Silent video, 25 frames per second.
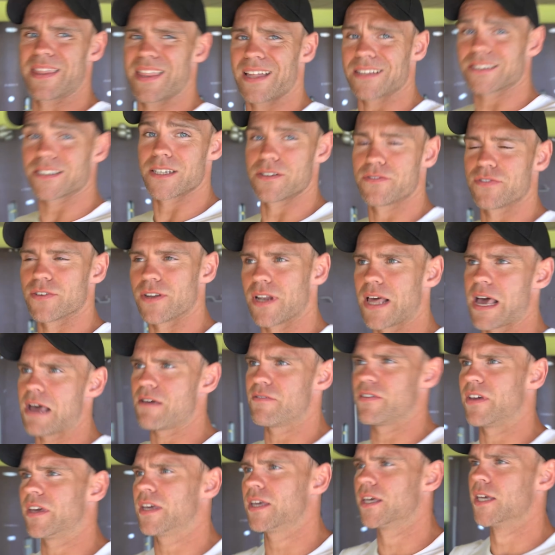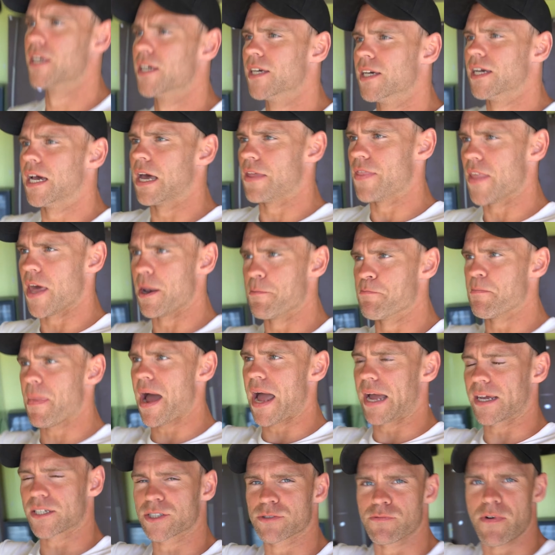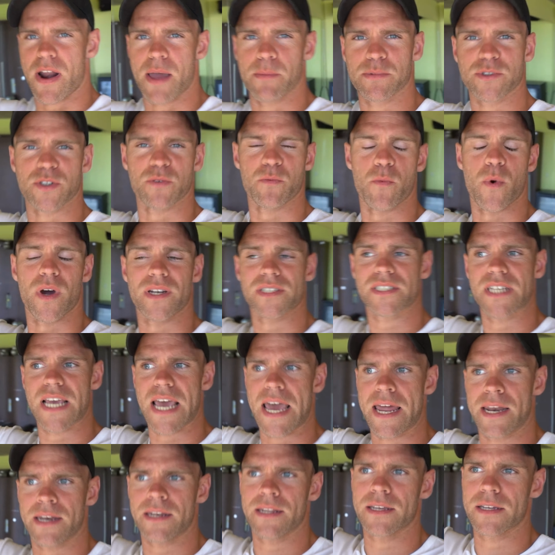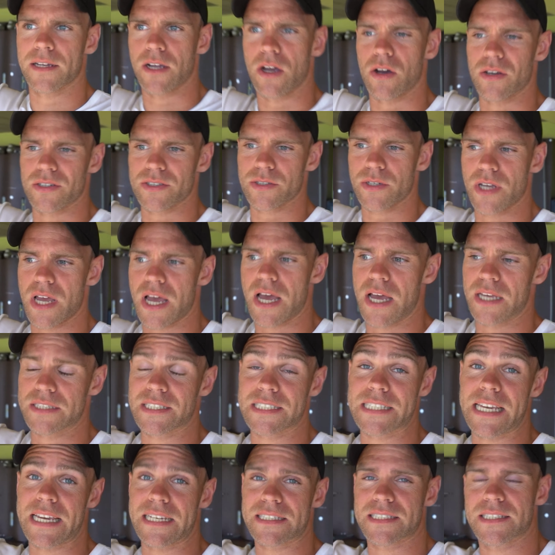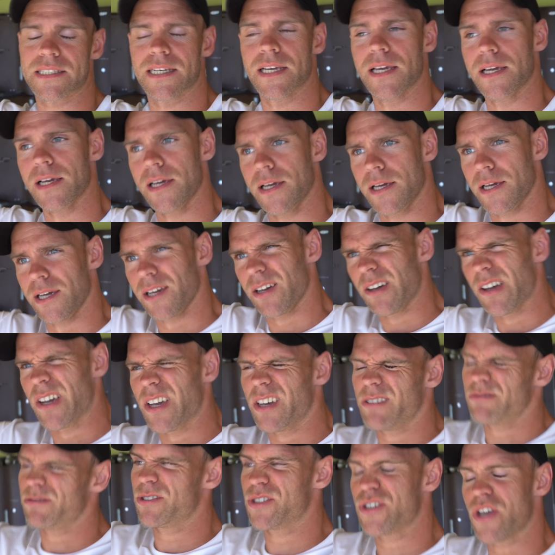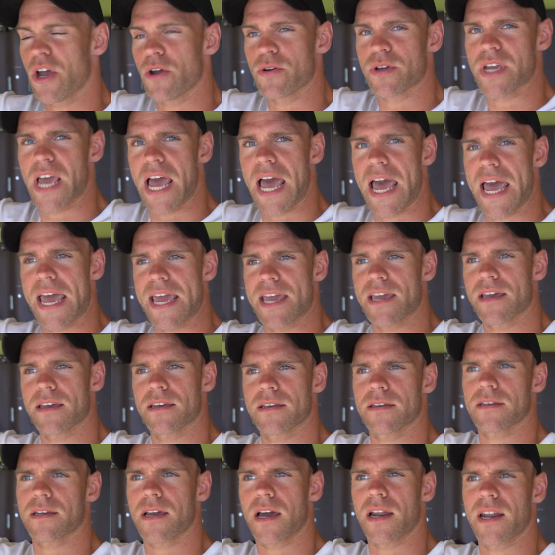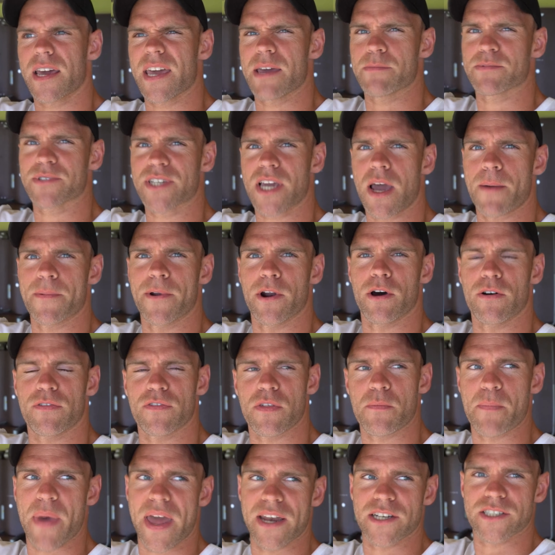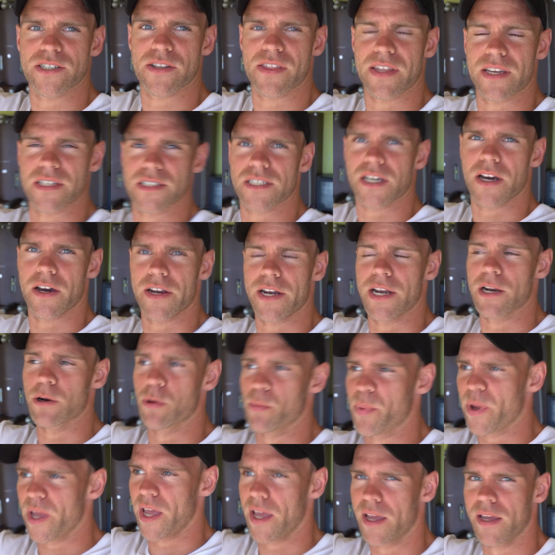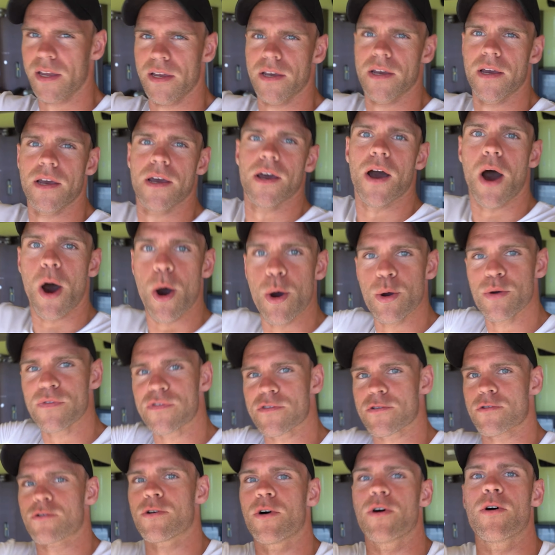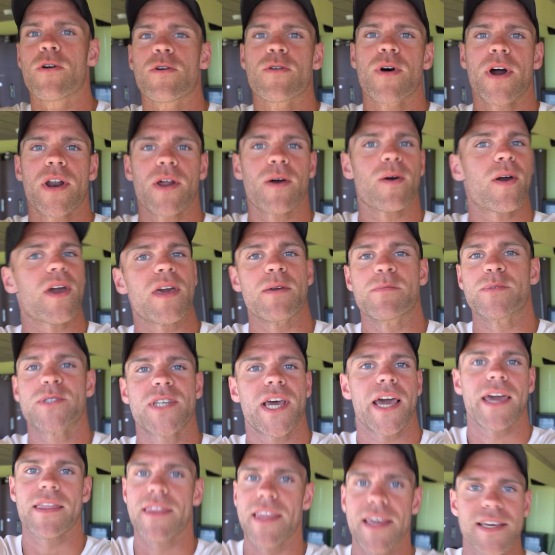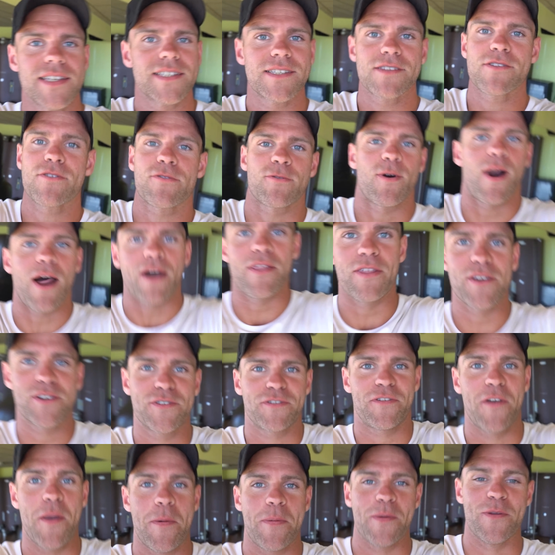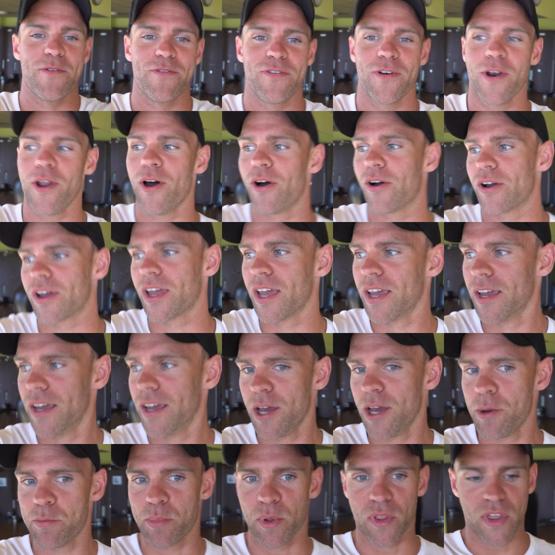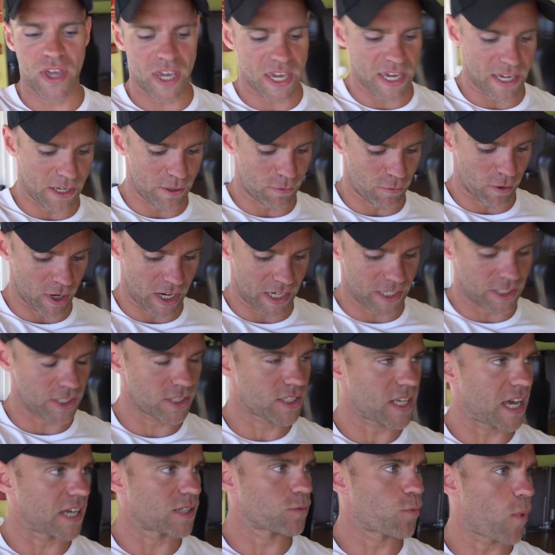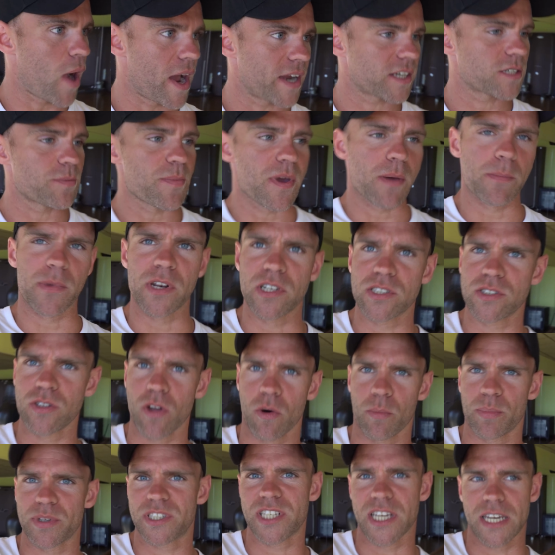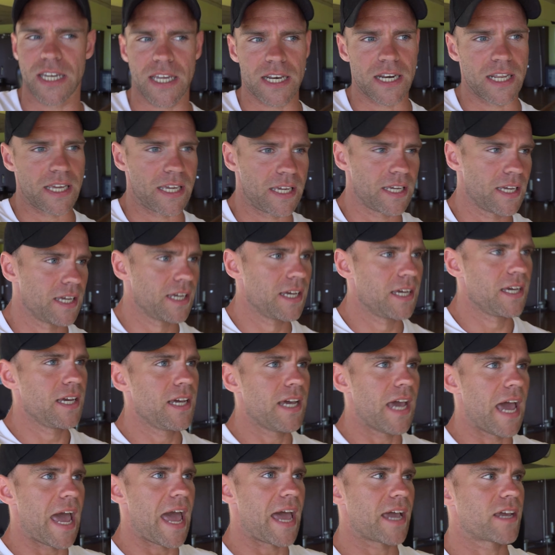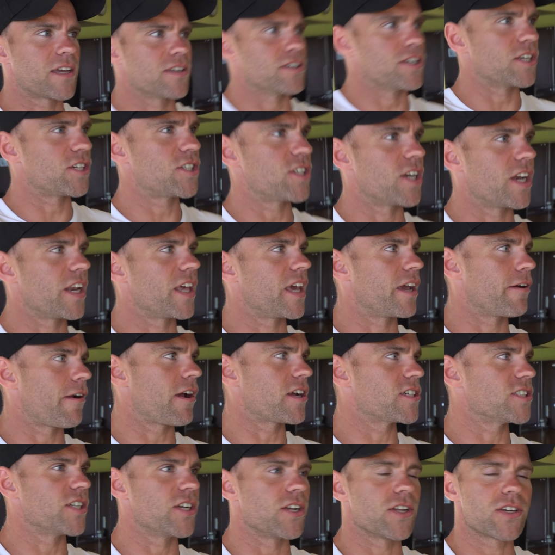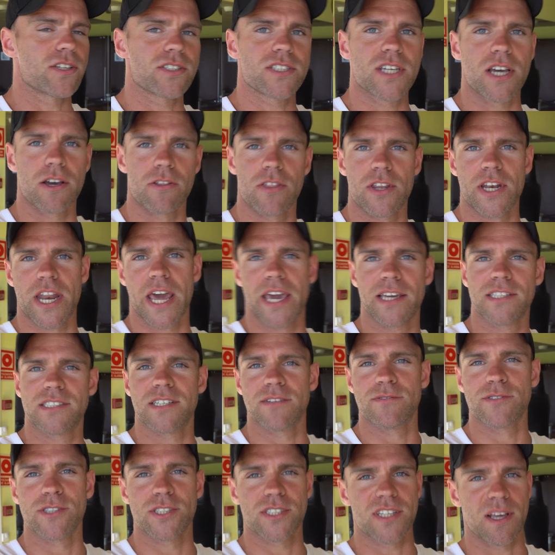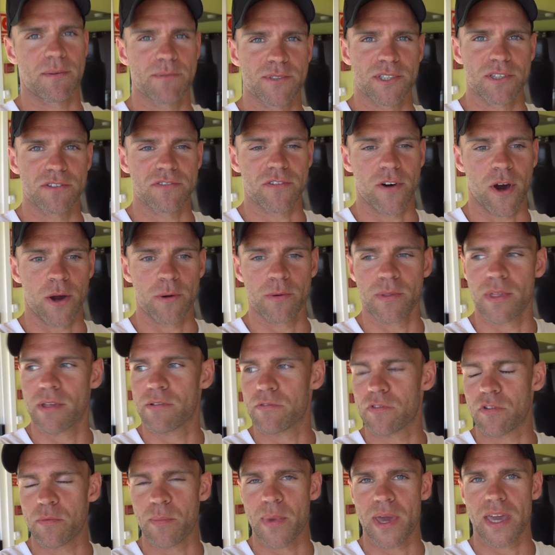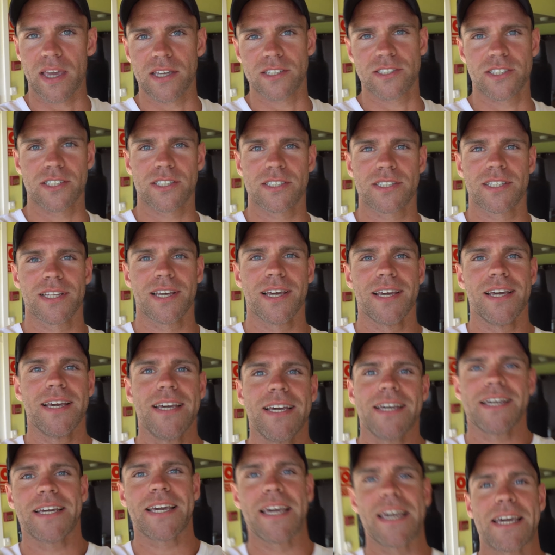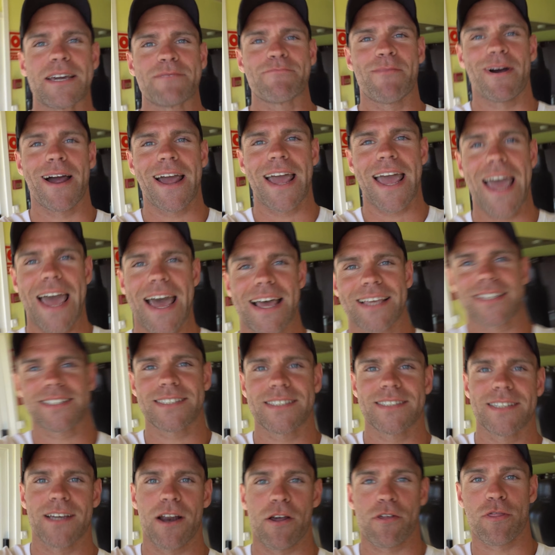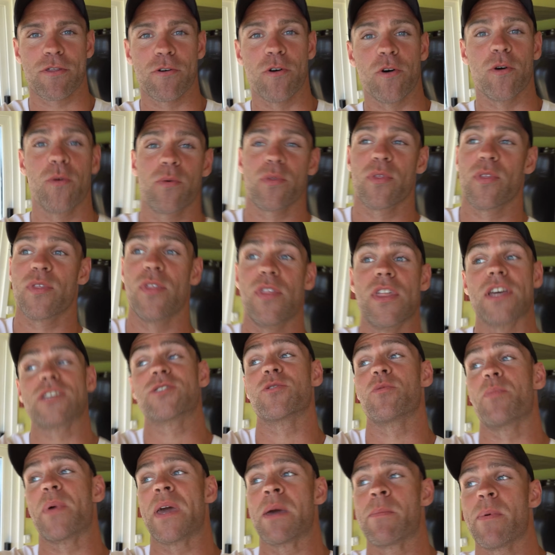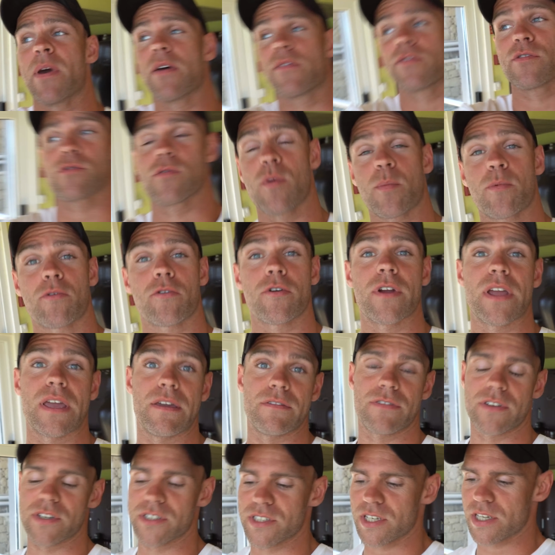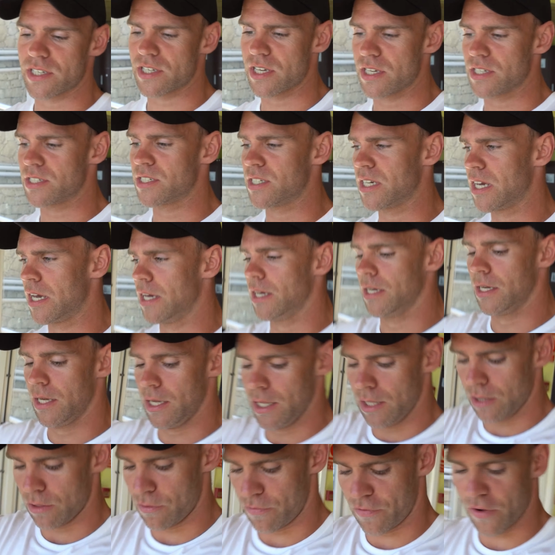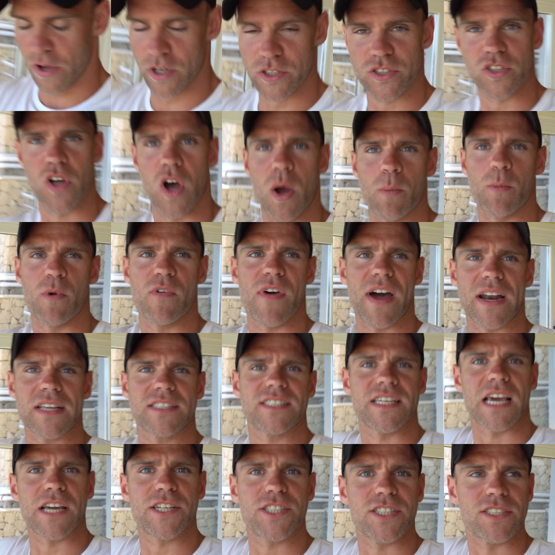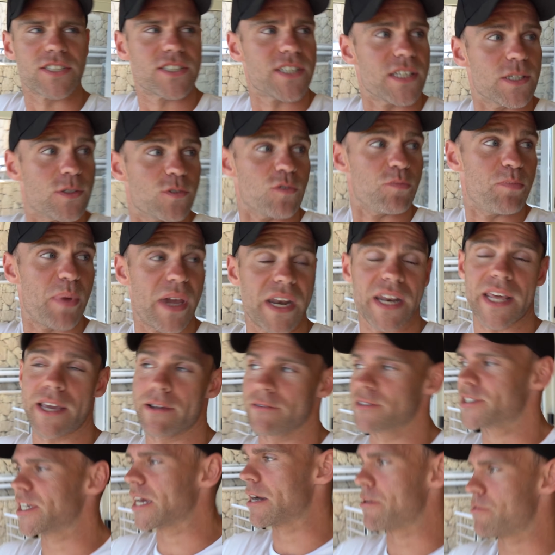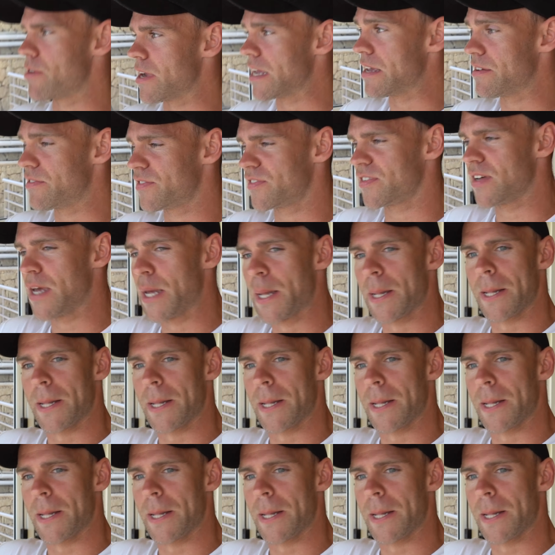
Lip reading: That did feel heavy. And then max reps on 110 and got 6, which is okay. Kind of hips are coming off the bench, I think, a tiny little bit. Overall, and I'll keep saying this throughout this flipping vlog, but the heat really just has whacked me. I mean, it's not particularly air conditioning here, actually, and you can tell the natives are just absolutely fine with it. For me, it's just kicking my ass, and I thought this would be a bit of a reprieve because this is the first time we've had a session since we've been here in Tenerife.